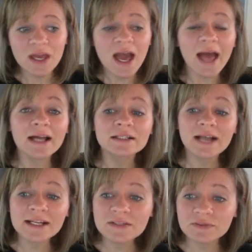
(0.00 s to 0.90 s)
And
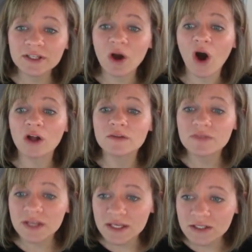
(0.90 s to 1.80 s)
collectively, all
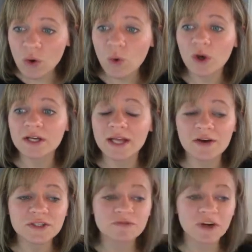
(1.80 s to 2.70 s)
of these
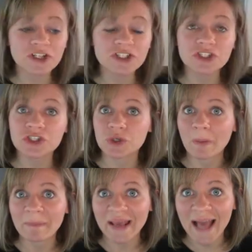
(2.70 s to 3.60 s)
organelles function to
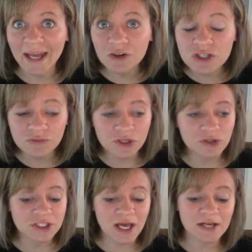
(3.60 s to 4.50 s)
make energy for
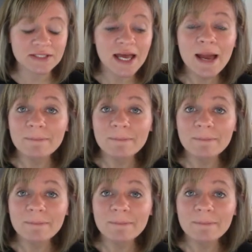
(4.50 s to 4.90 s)
your cells,